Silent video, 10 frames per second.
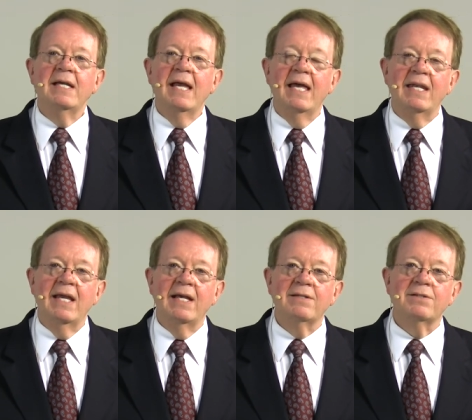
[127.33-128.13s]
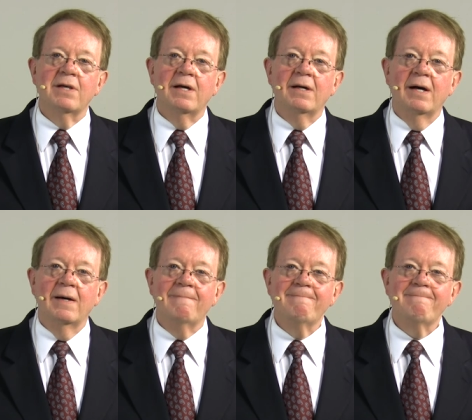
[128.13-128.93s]
It is
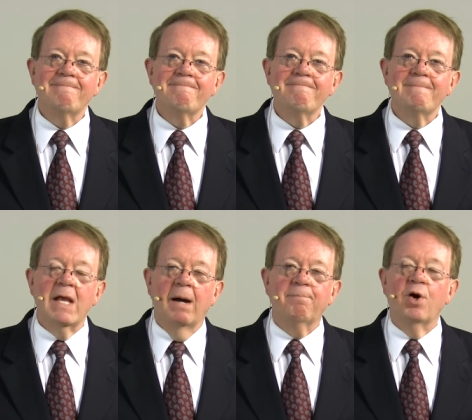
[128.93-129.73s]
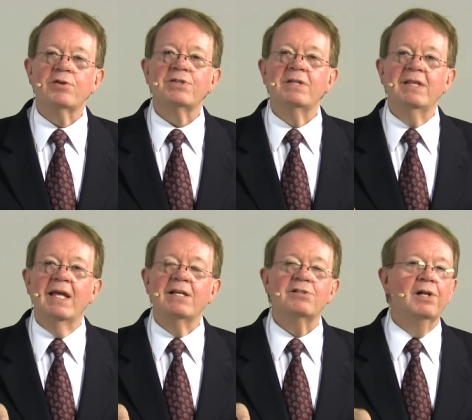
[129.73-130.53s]
a person
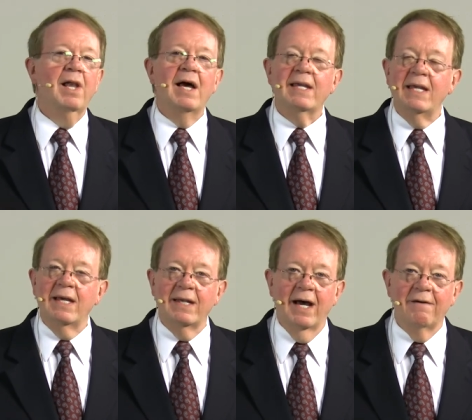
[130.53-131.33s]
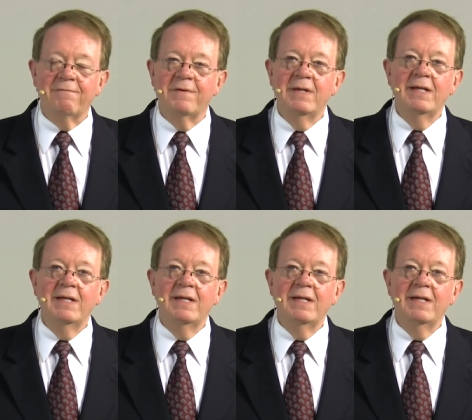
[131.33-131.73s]
that is lucky enough